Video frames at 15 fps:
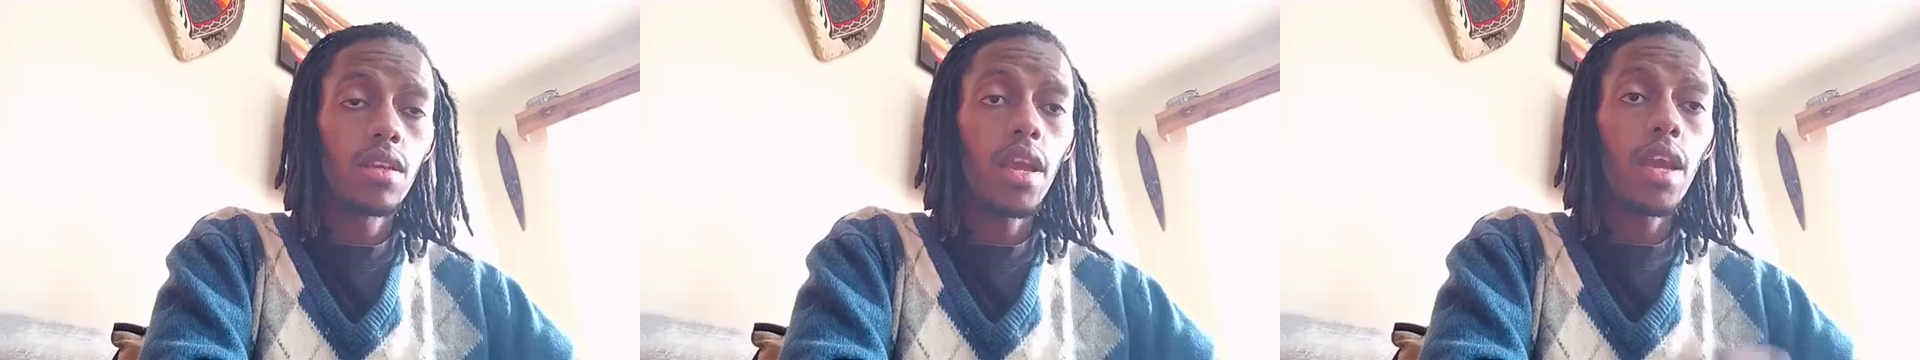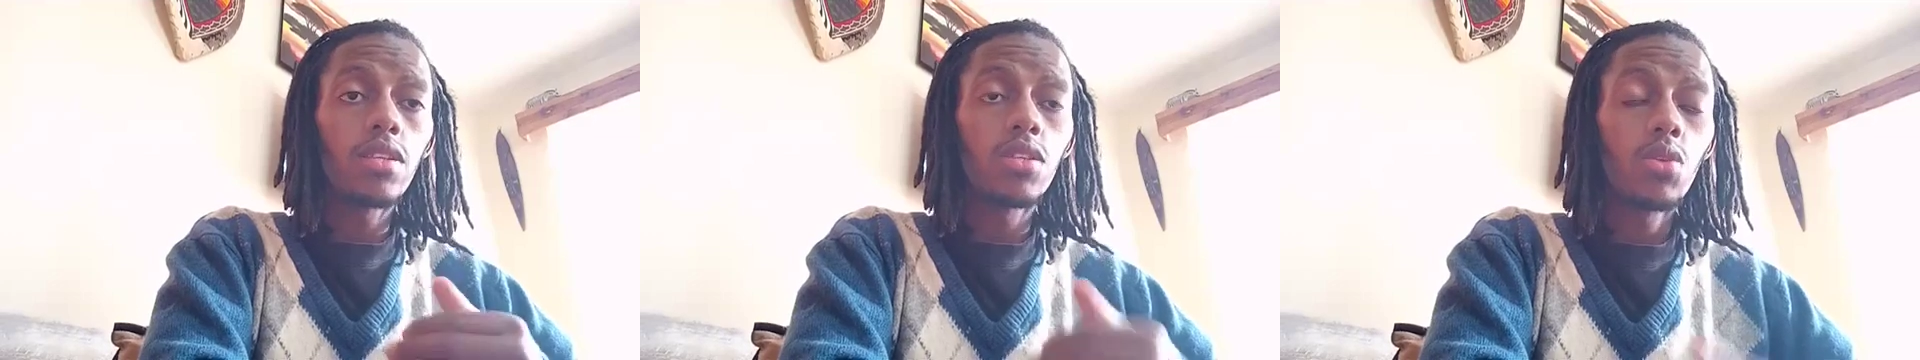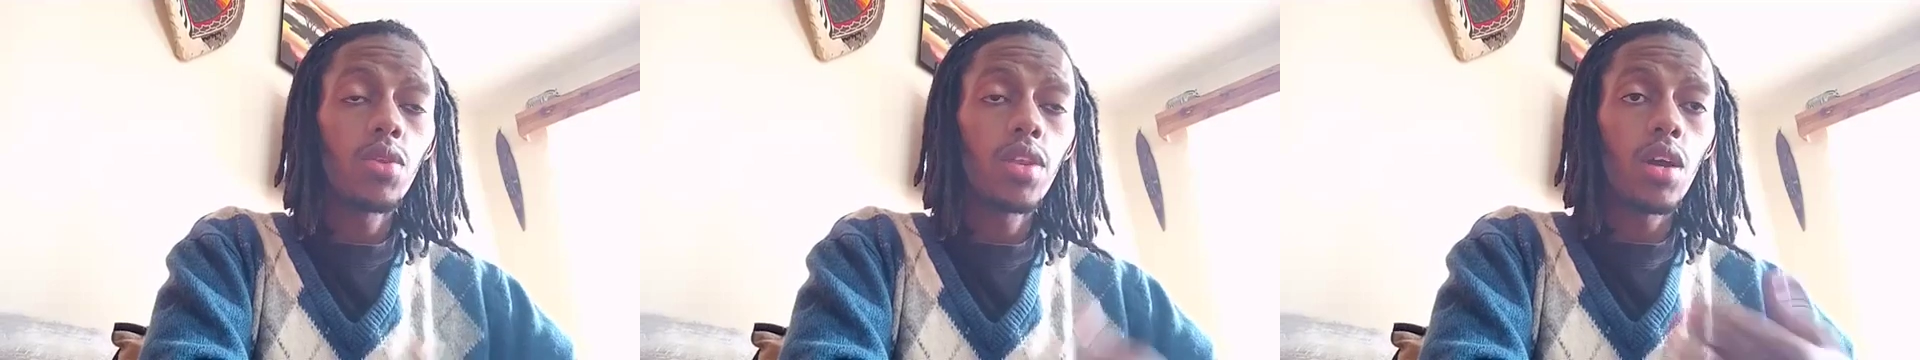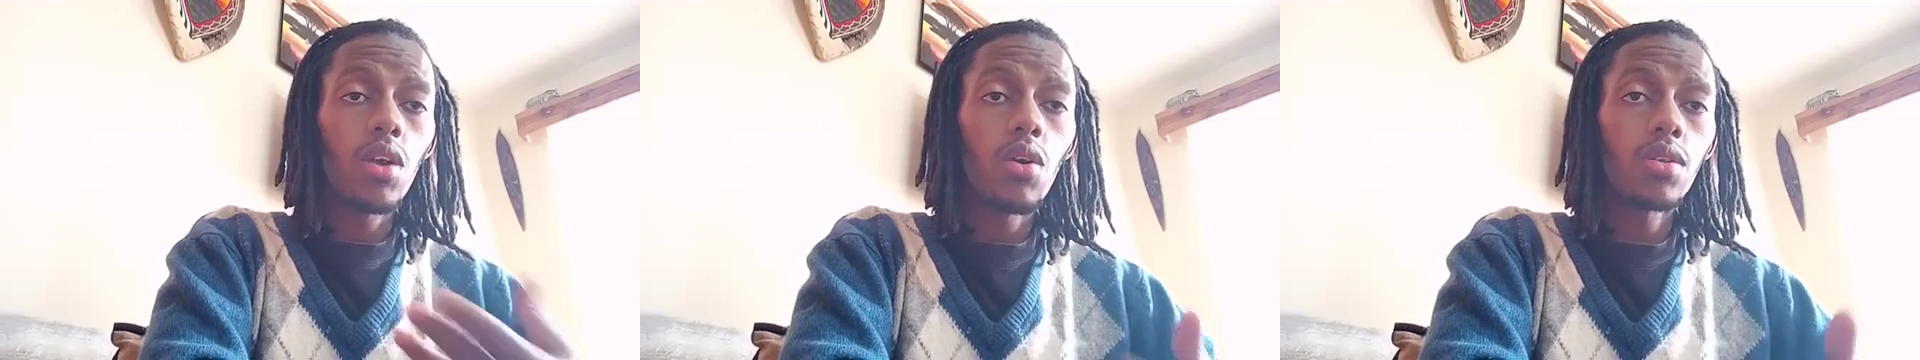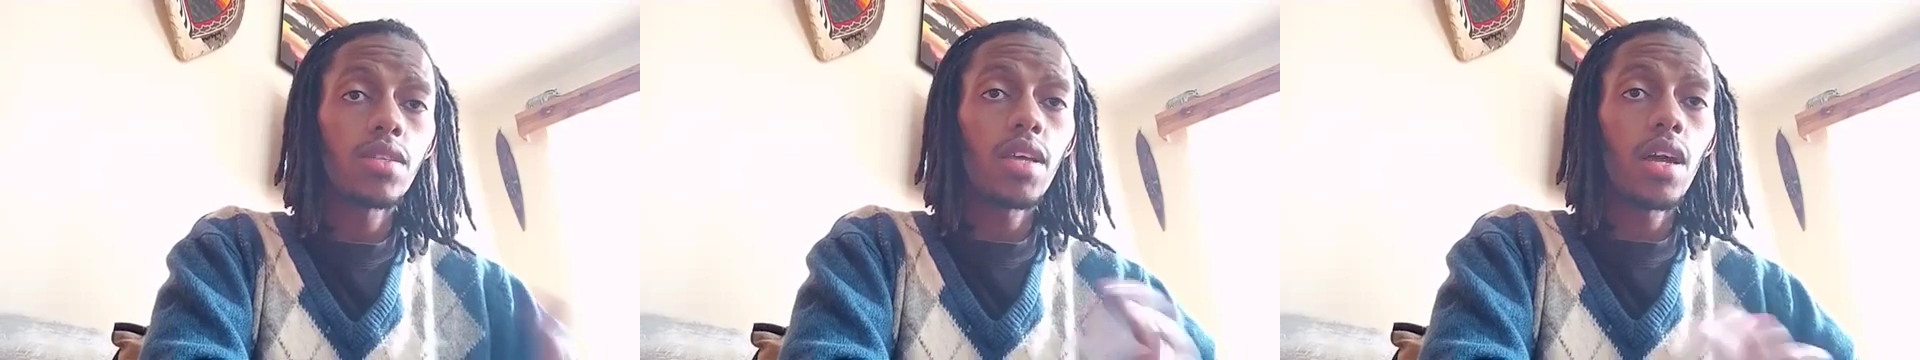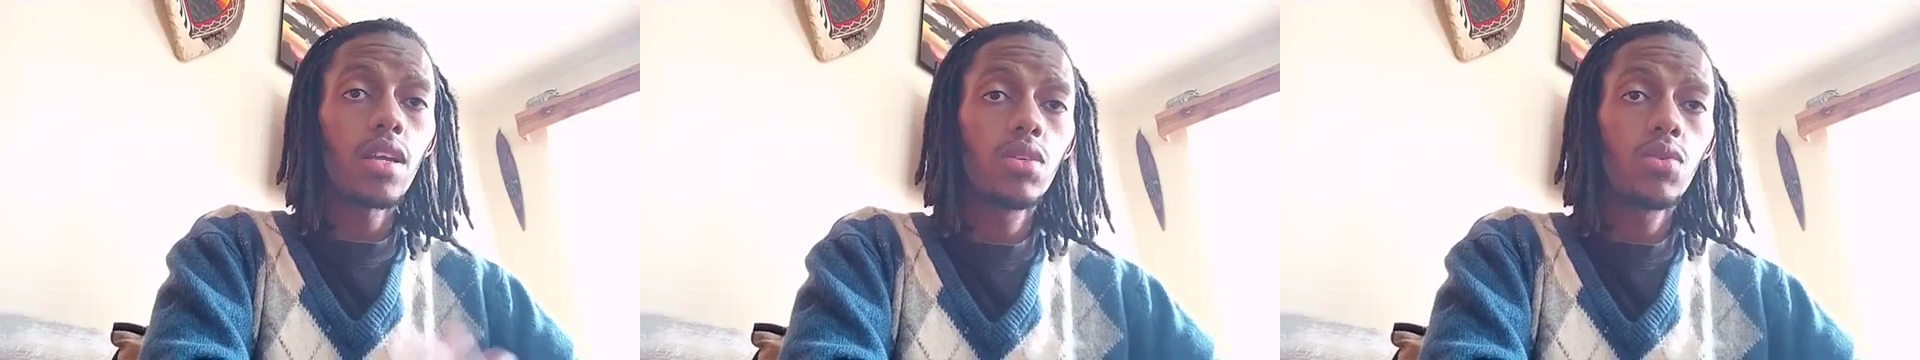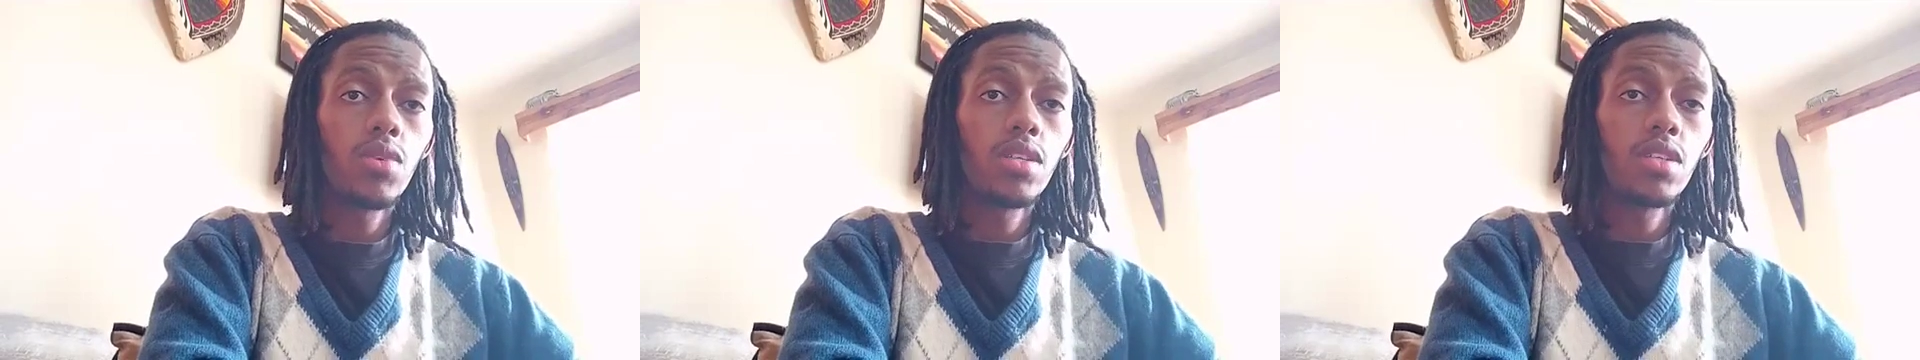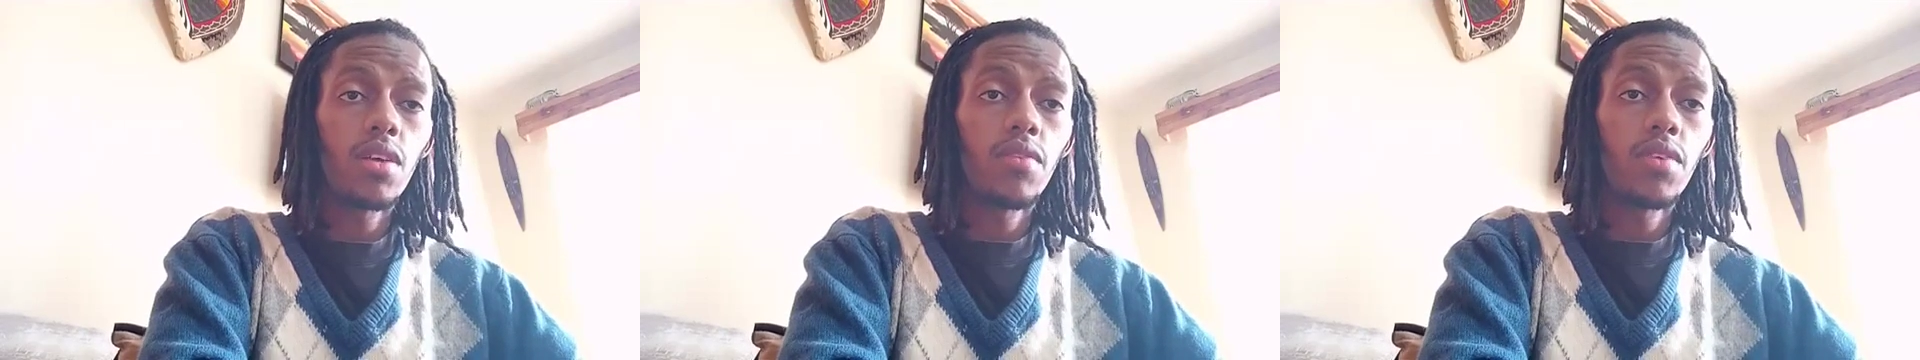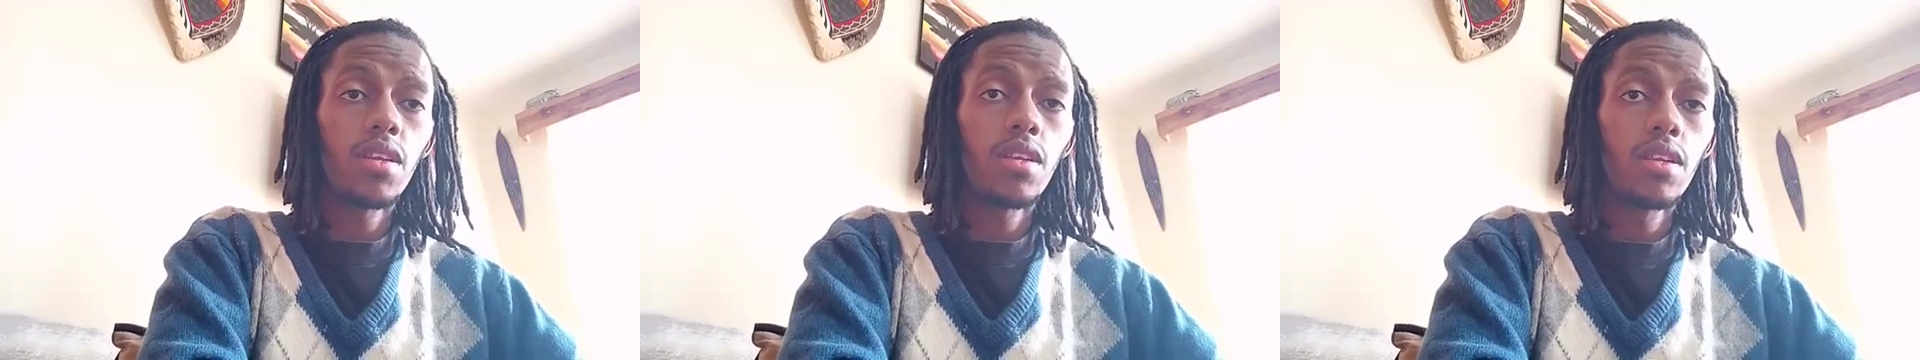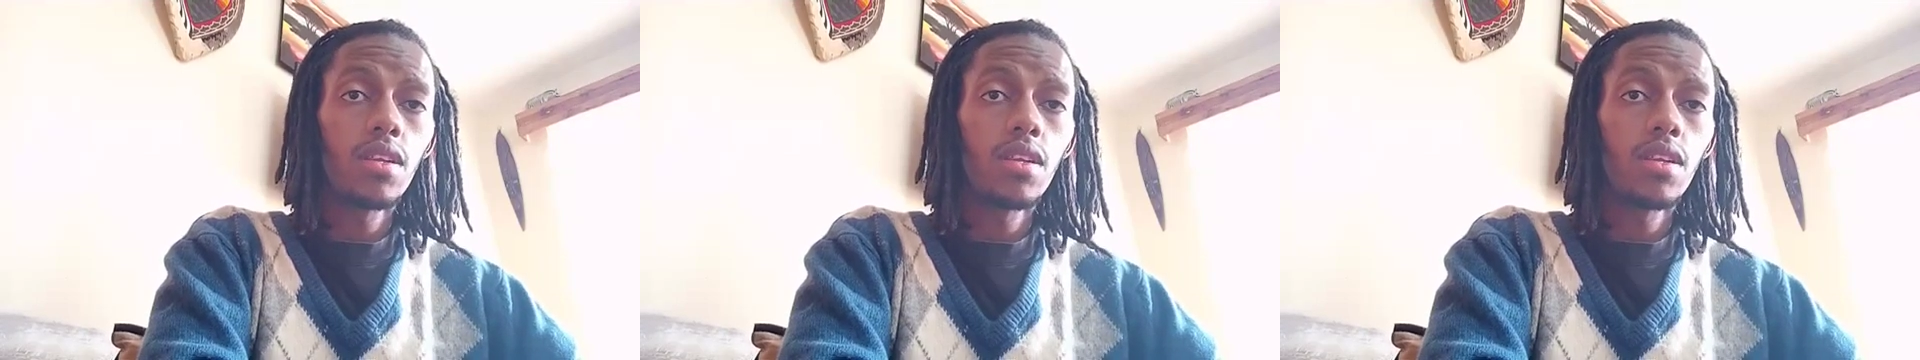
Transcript: And so the courts had to intervene.